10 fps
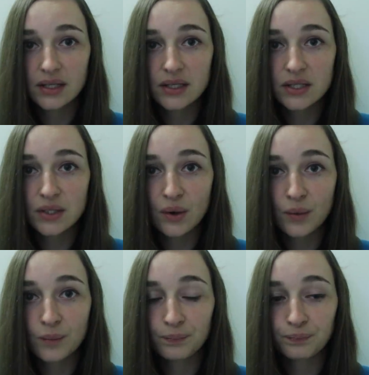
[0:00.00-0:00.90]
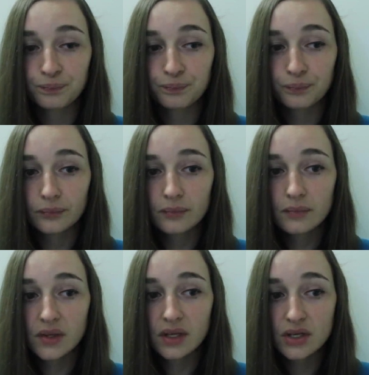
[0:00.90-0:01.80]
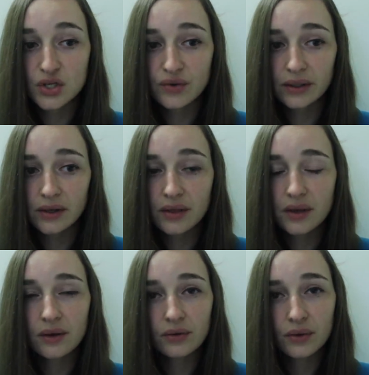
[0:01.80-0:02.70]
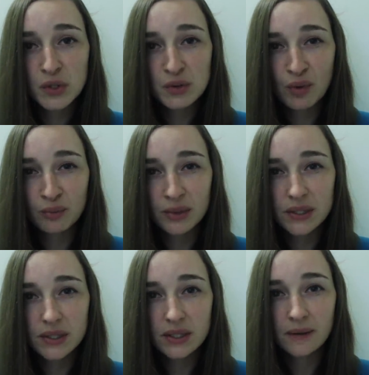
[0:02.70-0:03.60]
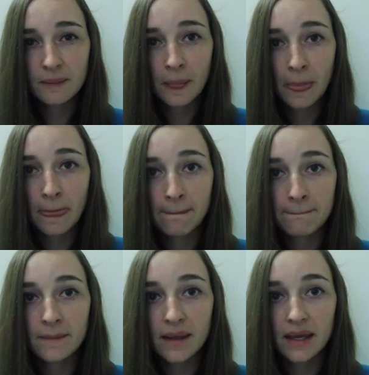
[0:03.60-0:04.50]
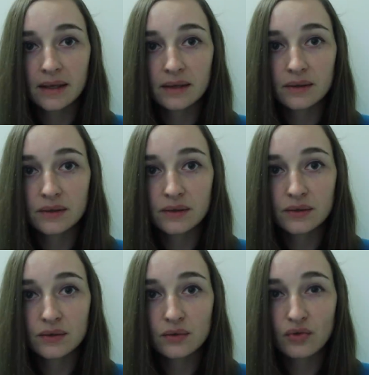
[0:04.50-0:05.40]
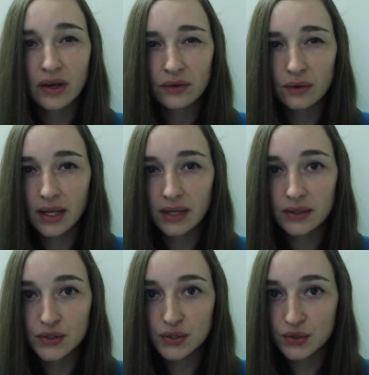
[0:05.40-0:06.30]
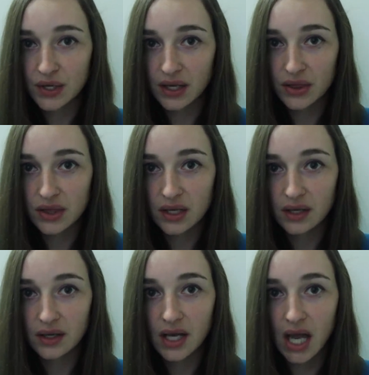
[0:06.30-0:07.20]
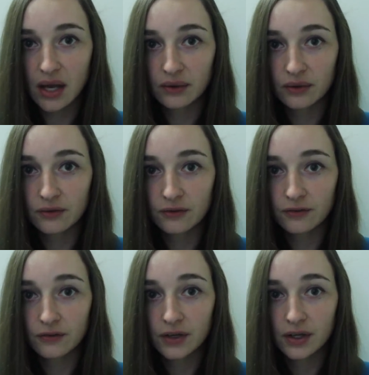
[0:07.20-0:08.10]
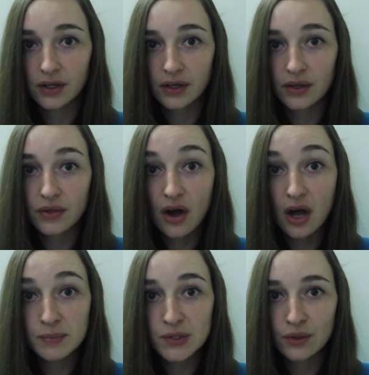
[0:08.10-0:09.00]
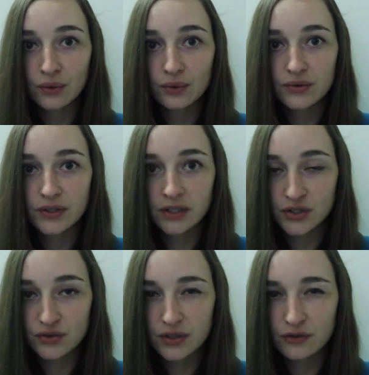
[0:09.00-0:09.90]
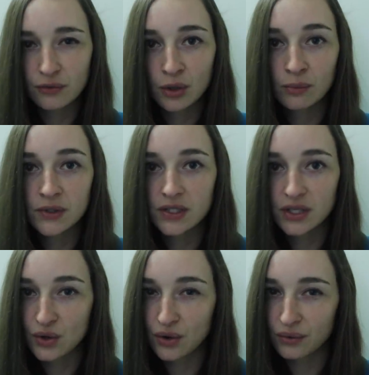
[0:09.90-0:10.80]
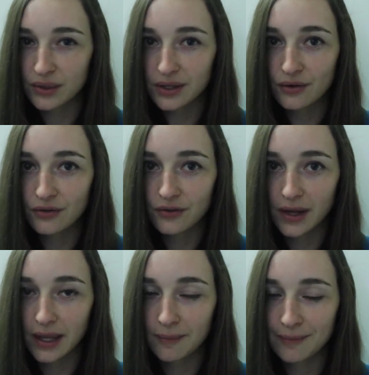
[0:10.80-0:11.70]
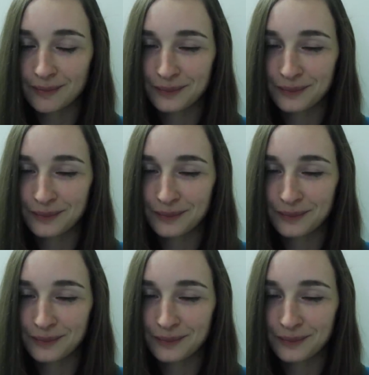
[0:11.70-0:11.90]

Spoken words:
So try to think of those moments and try to gain strength out of the obstacles and the stressful moments that you already overcame.